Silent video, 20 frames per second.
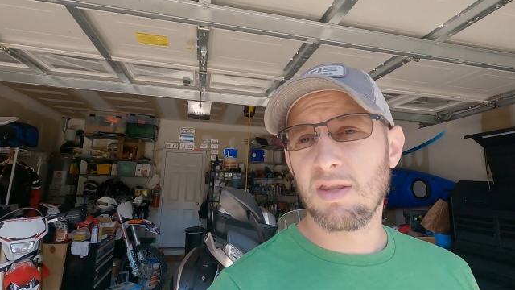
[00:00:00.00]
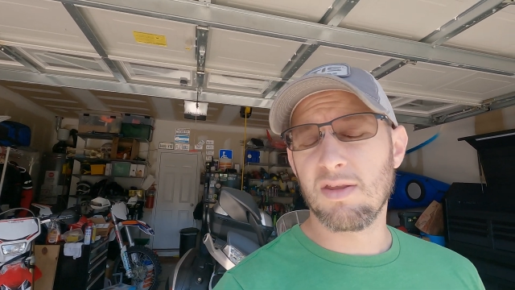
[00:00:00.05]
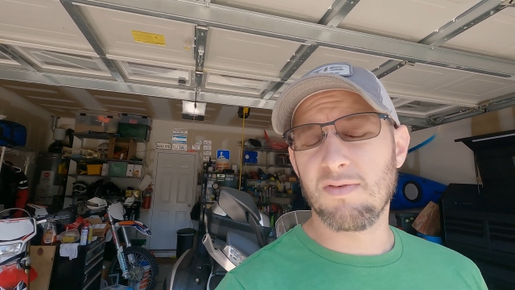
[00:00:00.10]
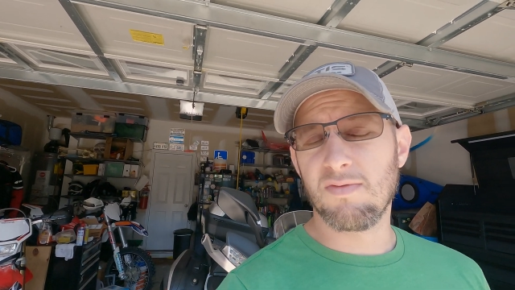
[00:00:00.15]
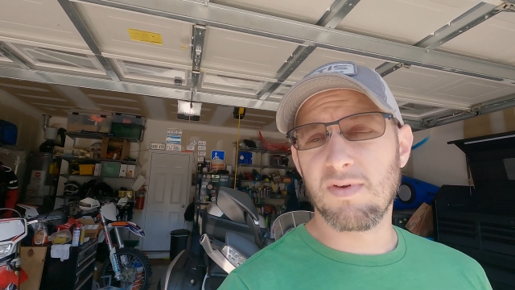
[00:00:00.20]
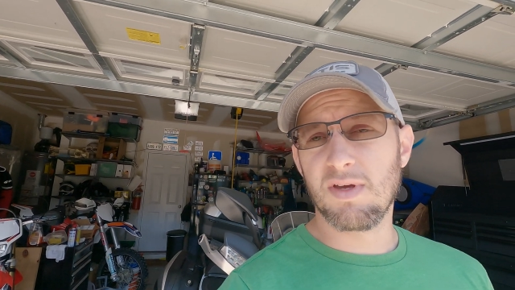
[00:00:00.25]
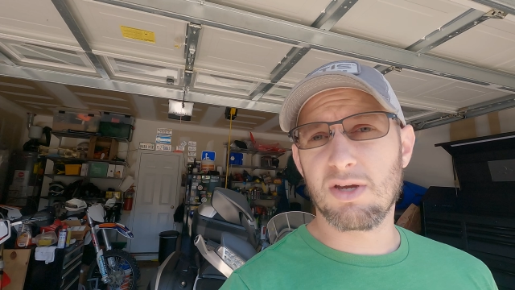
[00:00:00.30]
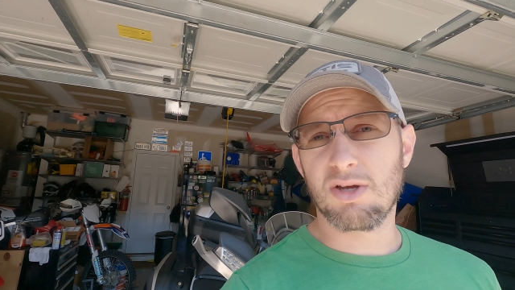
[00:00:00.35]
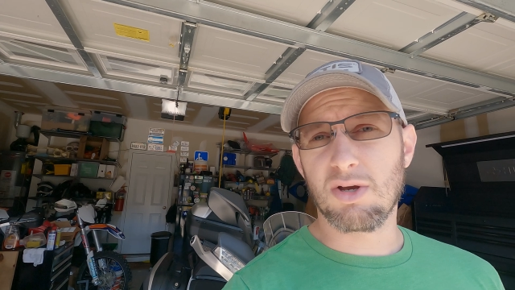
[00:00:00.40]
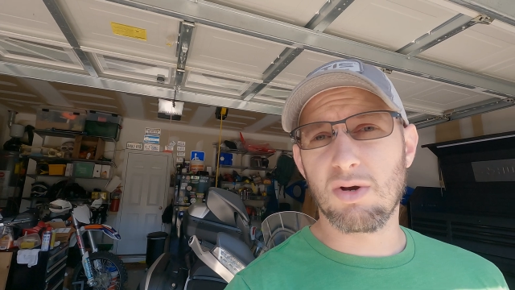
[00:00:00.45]

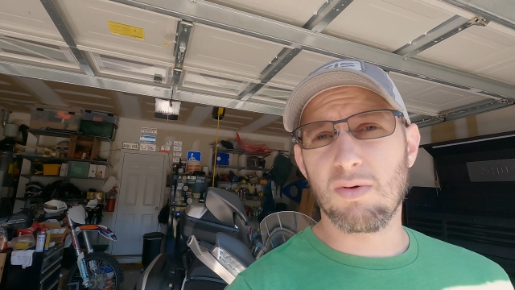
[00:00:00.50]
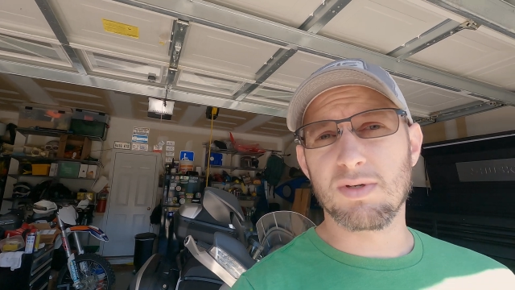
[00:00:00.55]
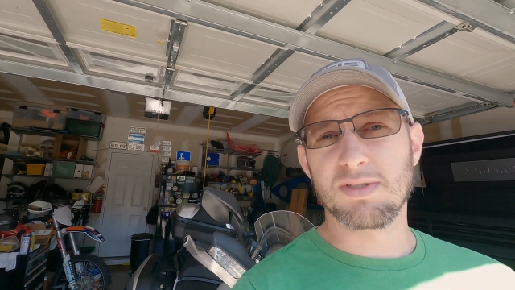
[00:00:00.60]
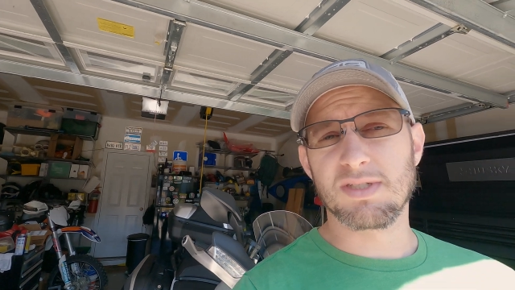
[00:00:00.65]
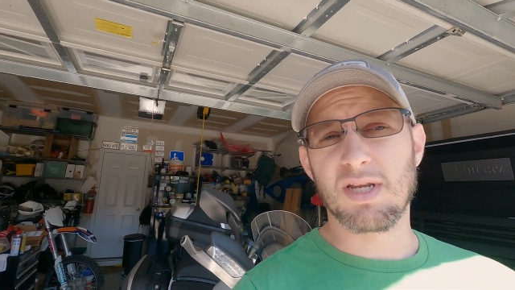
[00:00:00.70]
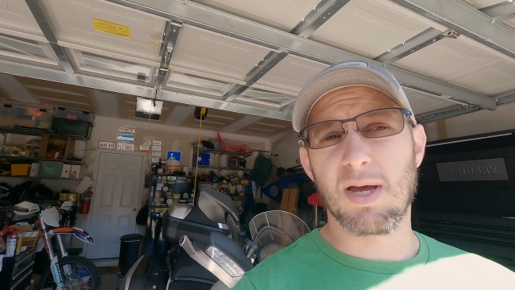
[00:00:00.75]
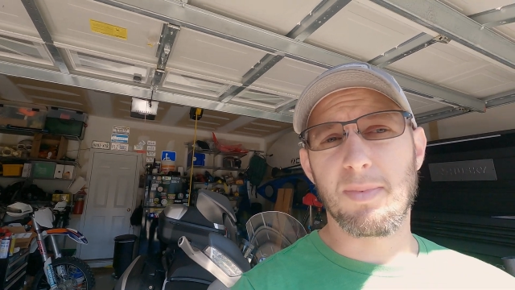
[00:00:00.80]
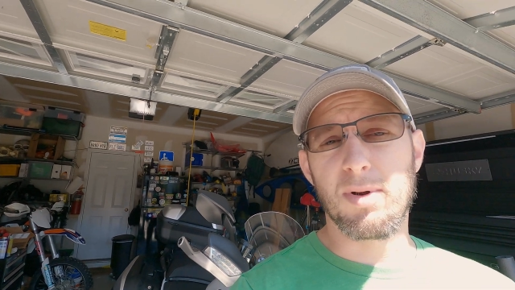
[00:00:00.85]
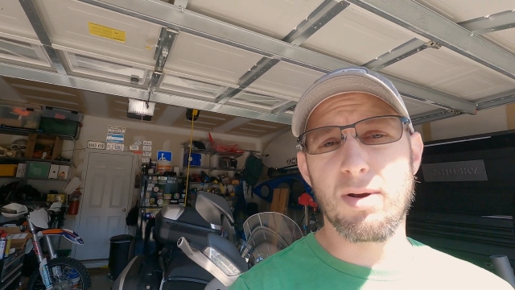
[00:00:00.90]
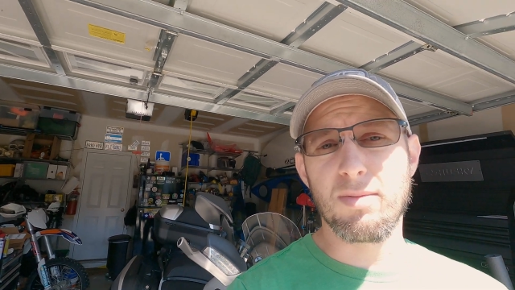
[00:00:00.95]
The vehicle
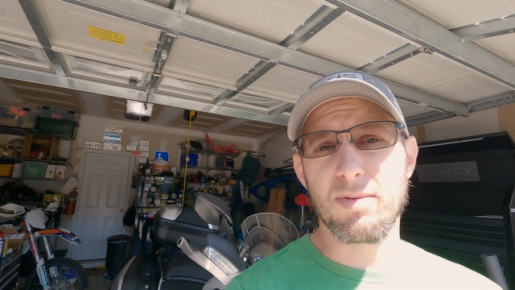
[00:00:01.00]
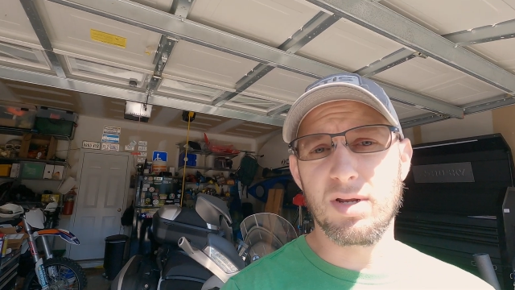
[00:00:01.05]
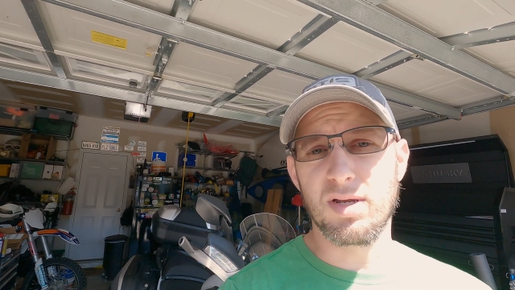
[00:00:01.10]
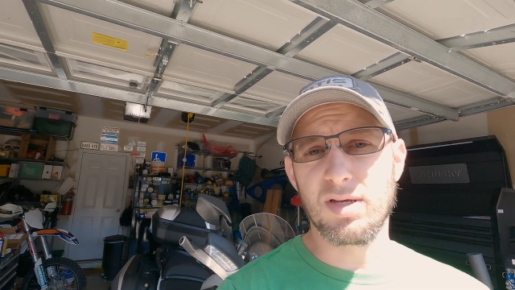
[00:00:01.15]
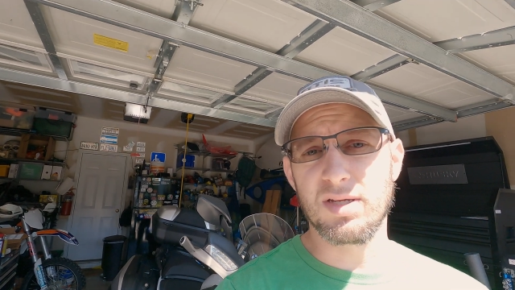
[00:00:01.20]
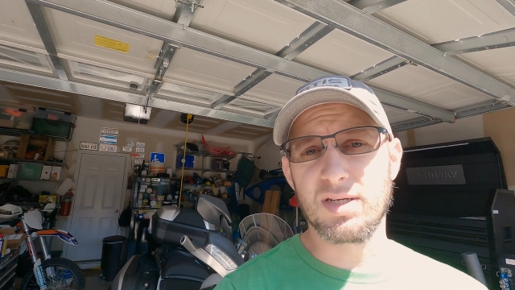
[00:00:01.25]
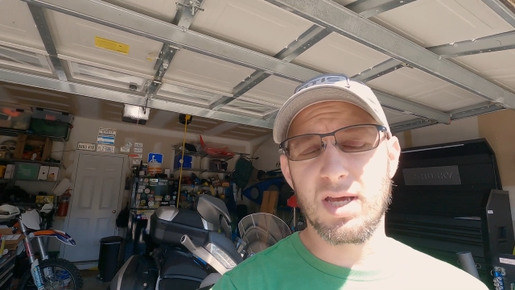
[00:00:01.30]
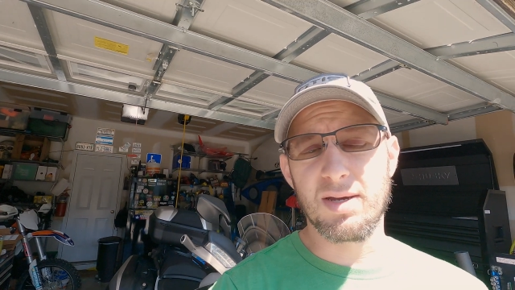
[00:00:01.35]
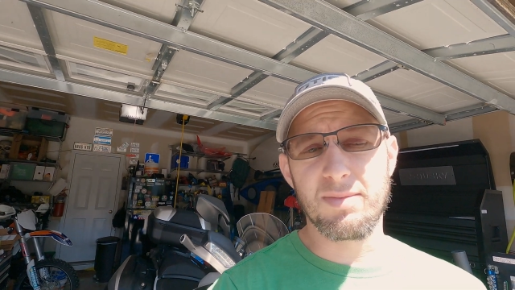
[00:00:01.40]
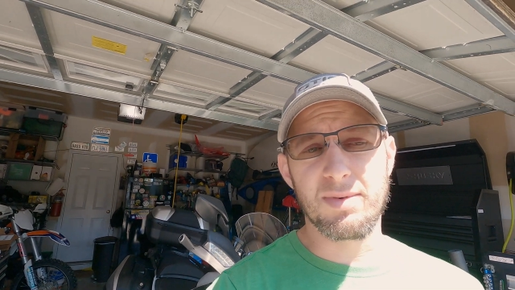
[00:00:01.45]
was not
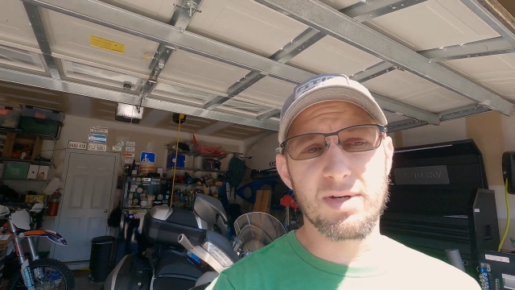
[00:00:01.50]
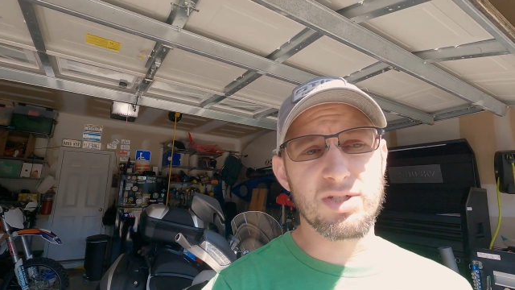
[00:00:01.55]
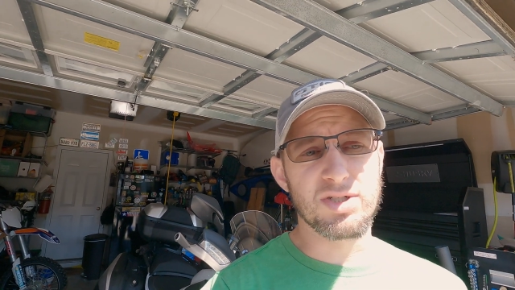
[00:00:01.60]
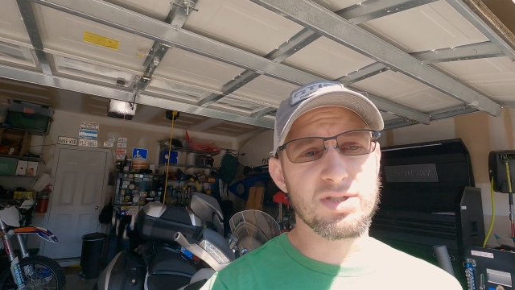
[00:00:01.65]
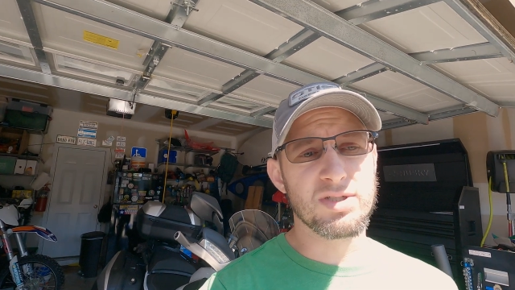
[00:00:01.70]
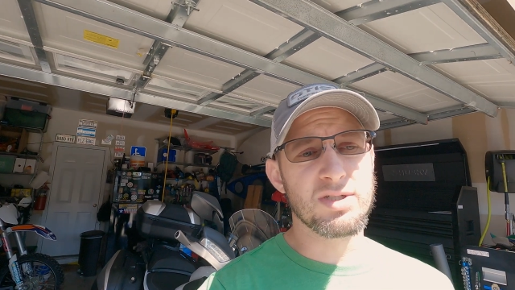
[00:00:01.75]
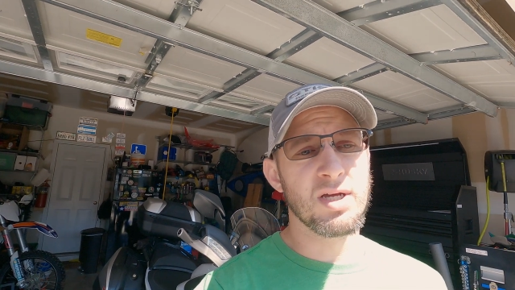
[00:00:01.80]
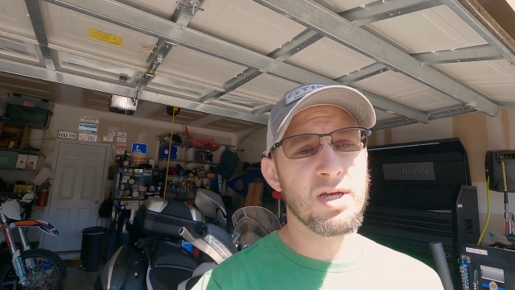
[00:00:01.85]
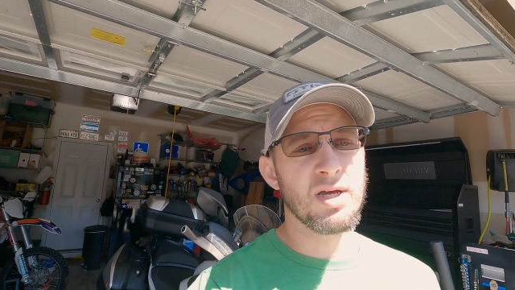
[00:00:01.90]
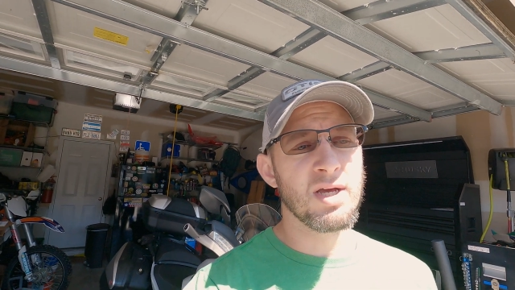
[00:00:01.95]
permanently
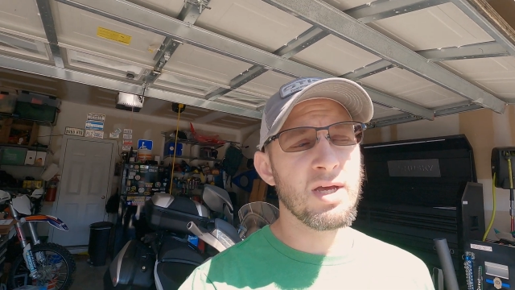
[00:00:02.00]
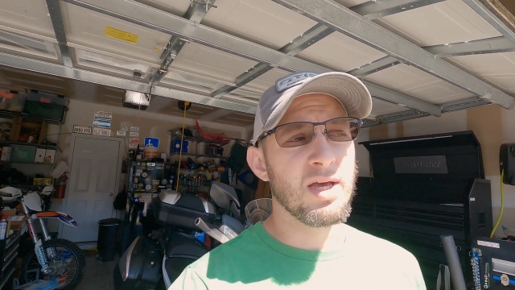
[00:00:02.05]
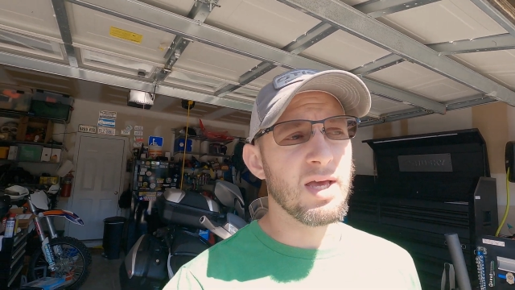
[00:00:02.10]
damaged,